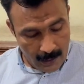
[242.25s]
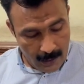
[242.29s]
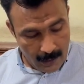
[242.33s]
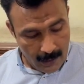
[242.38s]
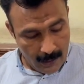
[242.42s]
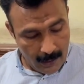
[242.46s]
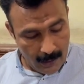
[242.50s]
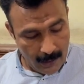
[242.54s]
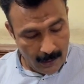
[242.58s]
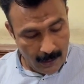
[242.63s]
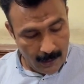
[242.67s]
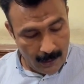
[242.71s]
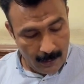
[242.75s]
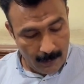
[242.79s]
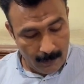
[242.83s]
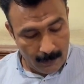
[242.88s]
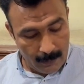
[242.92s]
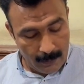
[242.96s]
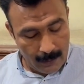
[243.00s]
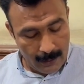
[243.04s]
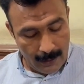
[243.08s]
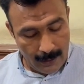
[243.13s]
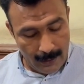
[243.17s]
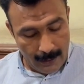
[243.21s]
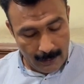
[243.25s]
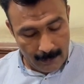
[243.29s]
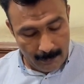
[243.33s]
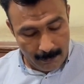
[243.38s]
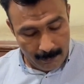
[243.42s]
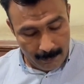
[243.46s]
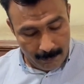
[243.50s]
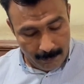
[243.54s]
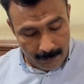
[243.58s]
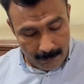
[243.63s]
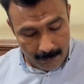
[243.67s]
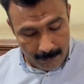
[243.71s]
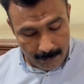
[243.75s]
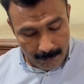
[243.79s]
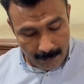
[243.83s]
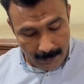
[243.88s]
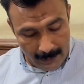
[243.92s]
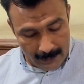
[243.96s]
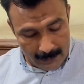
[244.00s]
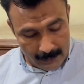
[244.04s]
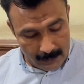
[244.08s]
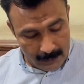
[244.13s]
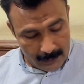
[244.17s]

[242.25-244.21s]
but